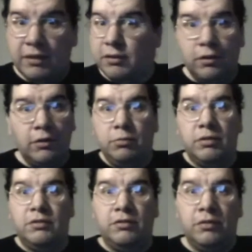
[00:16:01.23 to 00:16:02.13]
that's a good
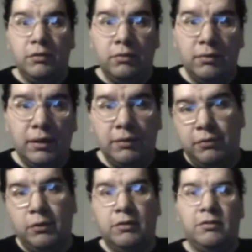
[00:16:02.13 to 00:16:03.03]
one too, that
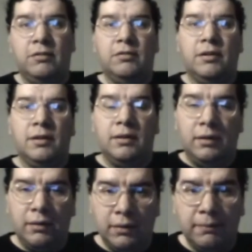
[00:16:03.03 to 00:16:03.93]
focuses
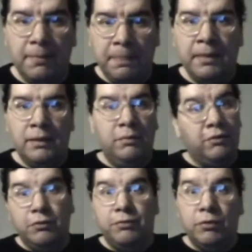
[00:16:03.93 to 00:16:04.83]
on uh,
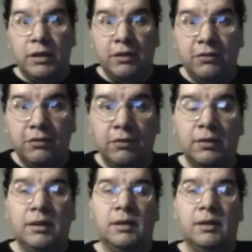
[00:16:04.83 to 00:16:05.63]
Mr. Freeze